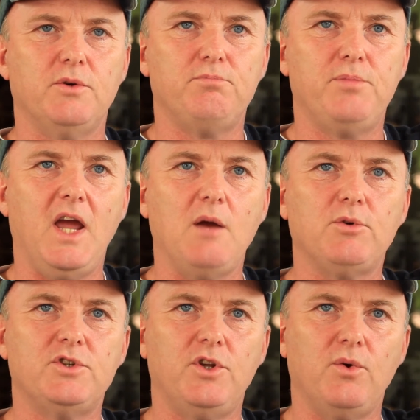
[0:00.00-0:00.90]
to be able
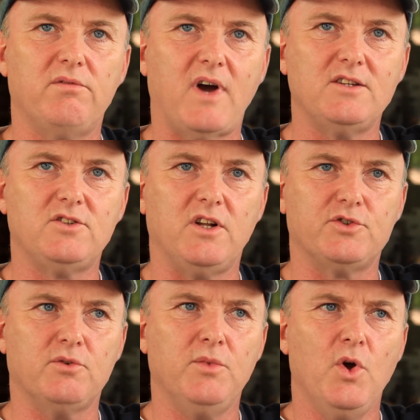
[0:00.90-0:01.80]
to do
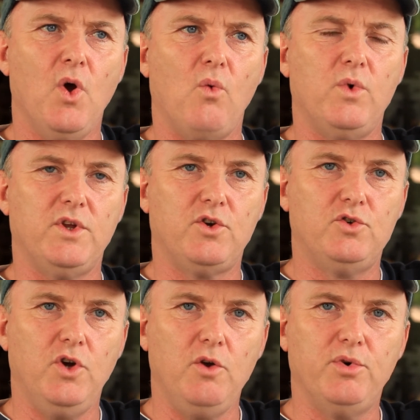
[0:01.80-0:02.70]
evangelism with a
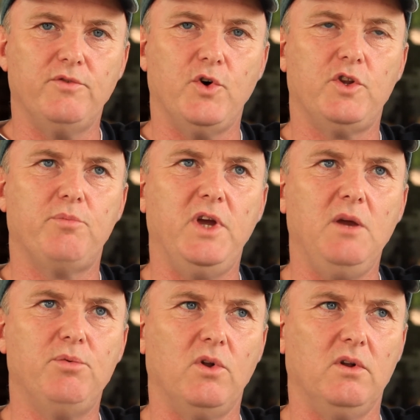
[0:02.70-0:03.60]
group of other
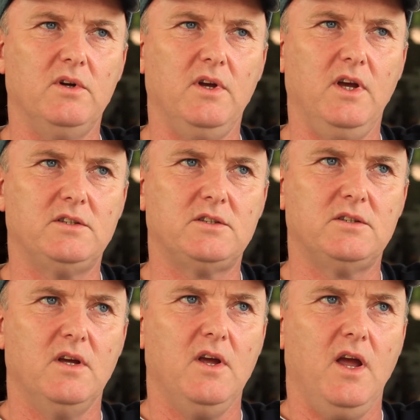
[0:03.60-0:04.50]
people. It's
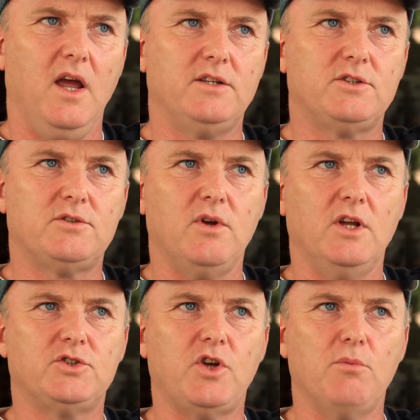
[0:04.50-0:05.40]

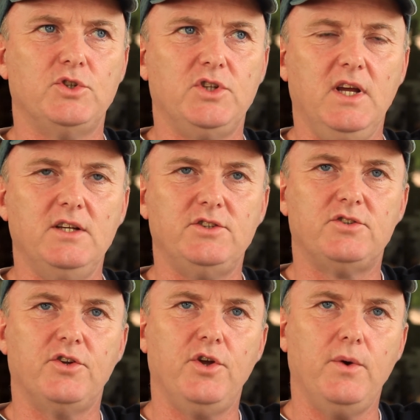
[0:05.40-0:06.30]
so much easier
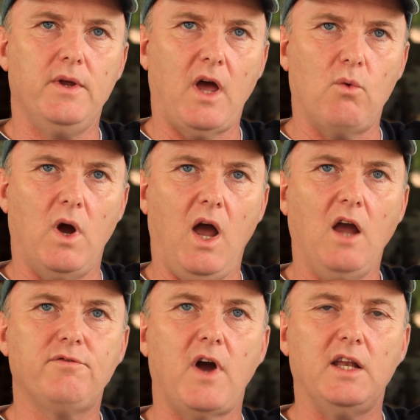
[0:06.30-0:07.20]
to do it that way.
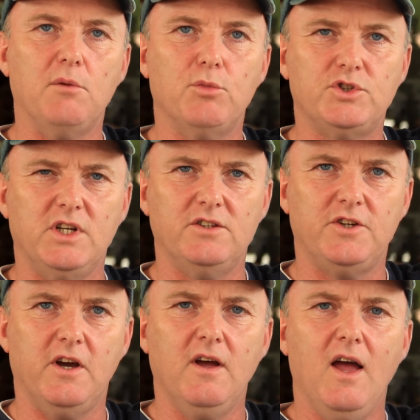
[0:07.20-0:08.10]
I find it much
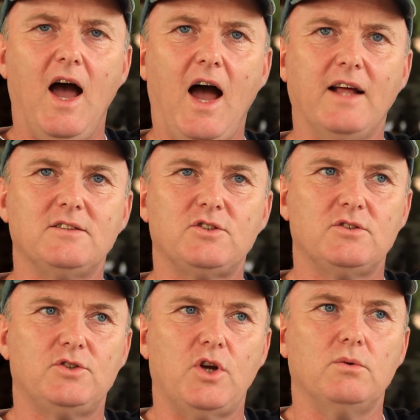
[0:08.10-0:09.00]
easier, and
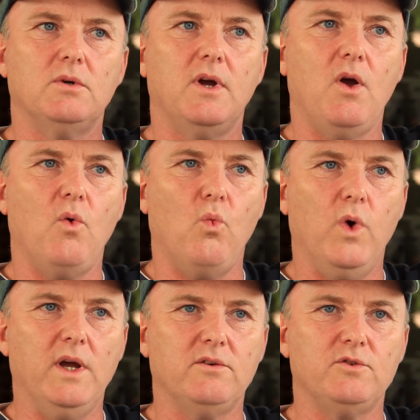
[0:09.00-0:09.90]
so
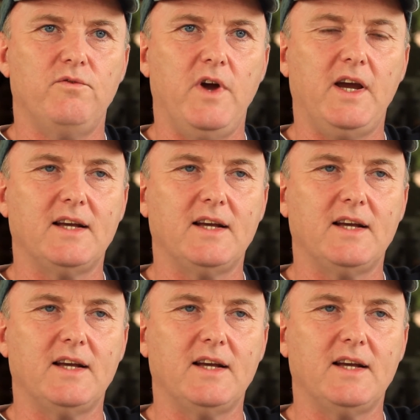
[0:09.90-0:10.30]
we're very